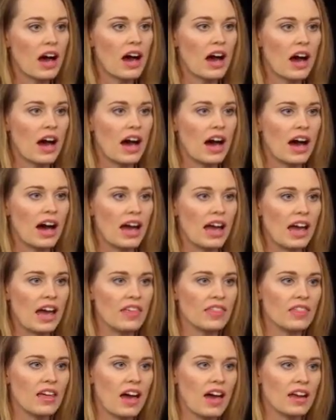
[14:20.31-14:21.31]

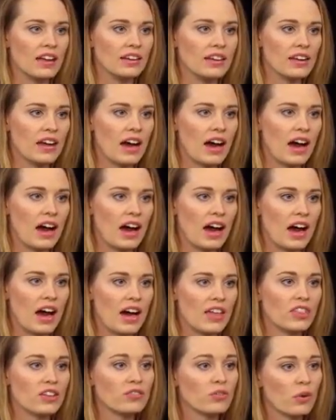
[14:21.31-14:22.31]
And then
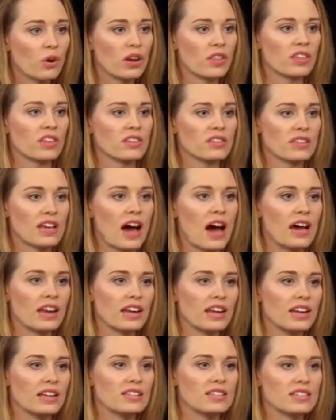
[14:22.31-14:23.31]
the fourth is
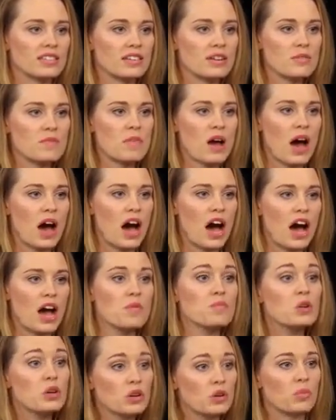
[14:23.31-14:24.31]
that it's
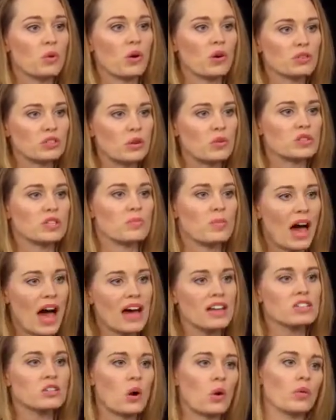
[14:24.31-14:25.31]
immutable. So it's
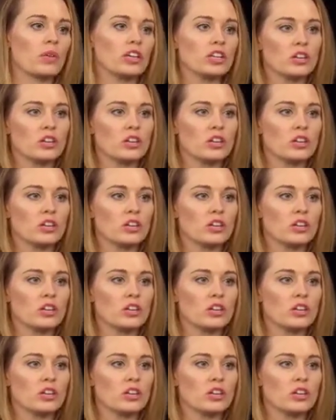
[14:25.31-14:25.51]
append only.